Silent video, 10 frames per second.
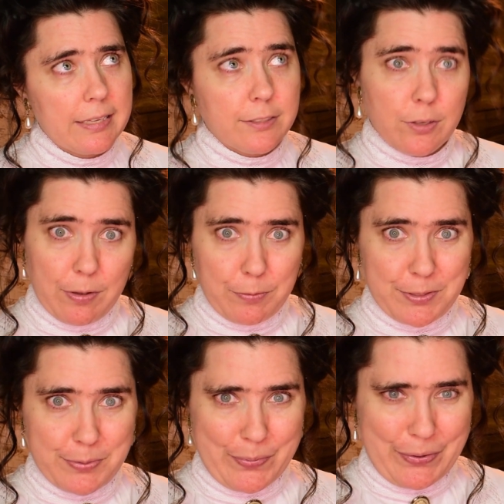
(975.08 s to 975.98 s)
So that
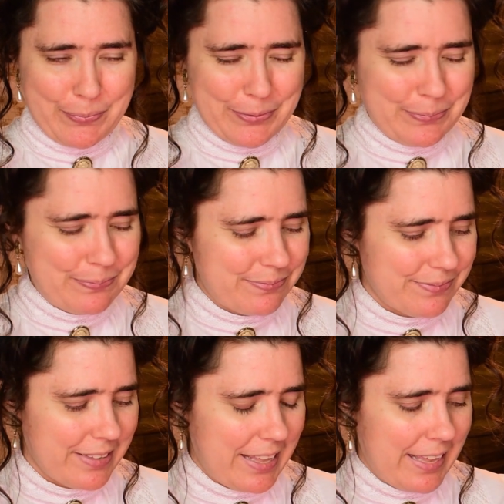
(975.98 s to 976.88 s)
was a problem.
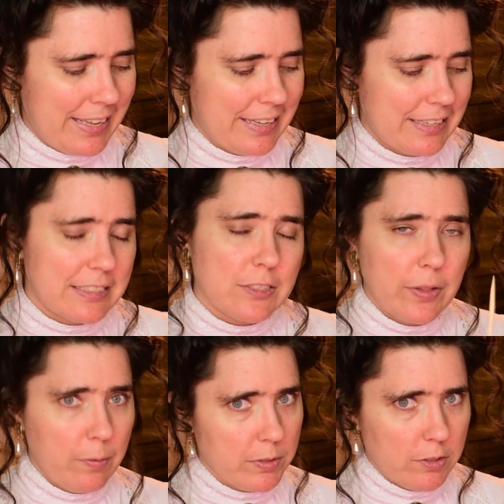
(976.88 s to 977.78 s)
And so
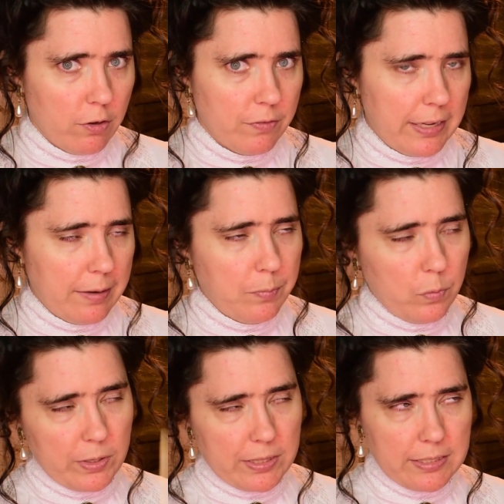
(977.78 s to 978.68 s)
they resolved that
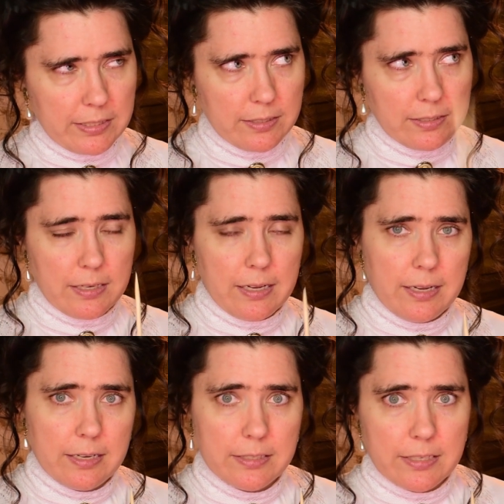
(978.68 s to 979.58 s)
with this
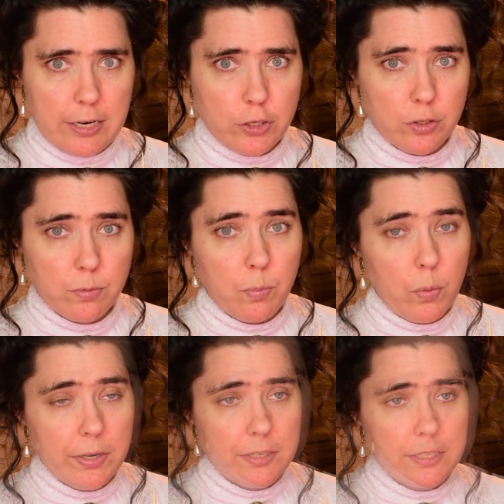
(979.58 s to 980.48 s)
Station
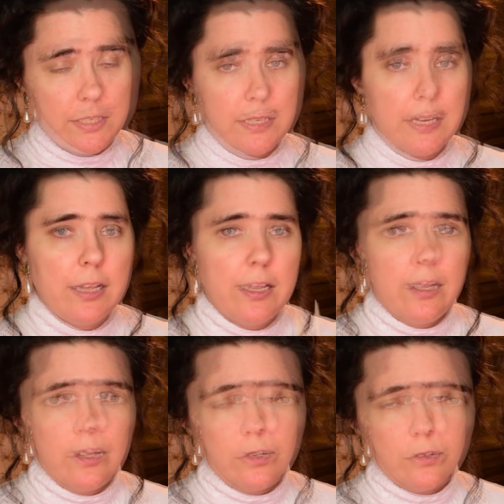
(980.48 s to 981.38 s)
Point.
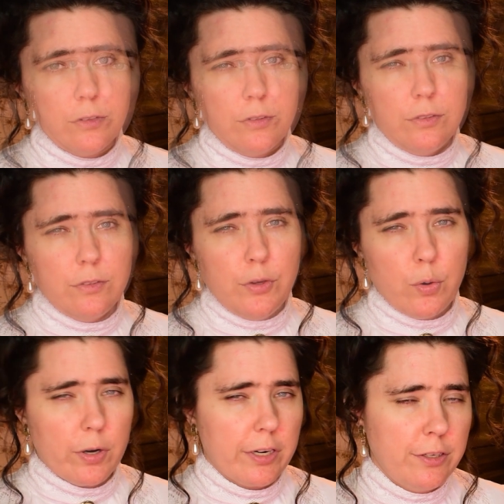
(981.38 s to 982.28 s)
New
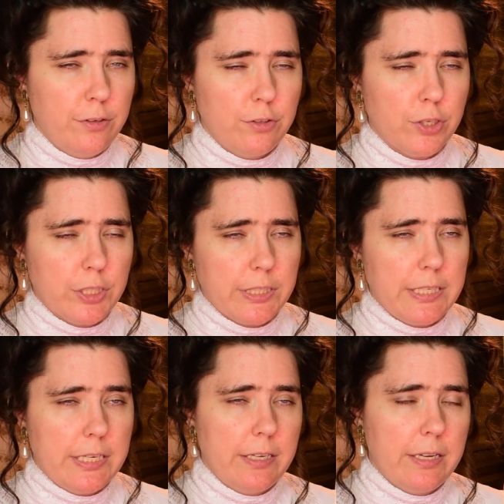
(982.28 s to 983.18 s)
York and New
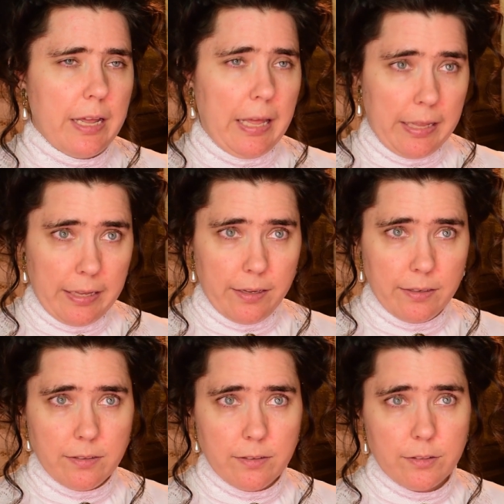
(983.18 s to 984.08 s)
Jersey
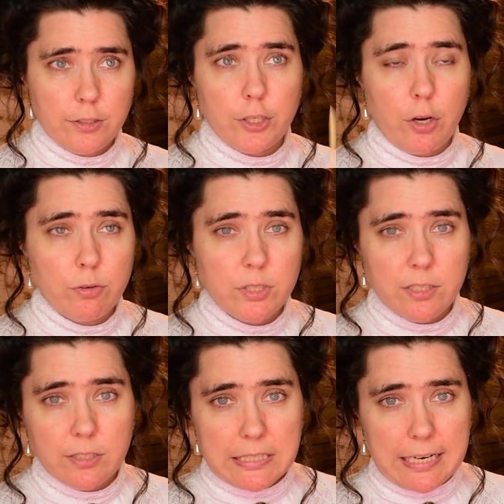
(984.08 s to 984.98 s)
had
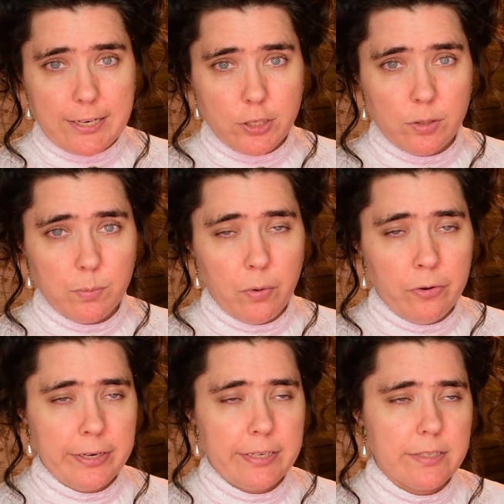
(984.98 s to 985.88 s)
chosen Station
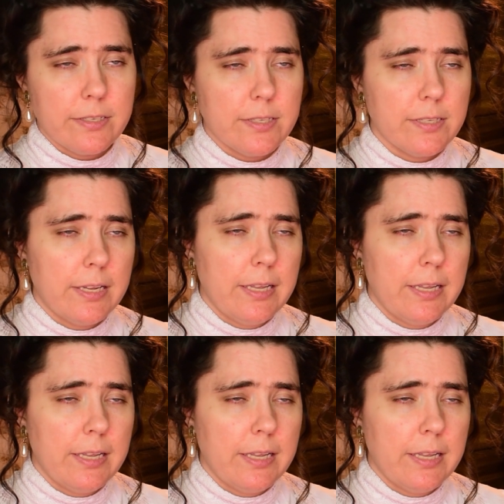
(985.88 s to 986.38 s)
Point.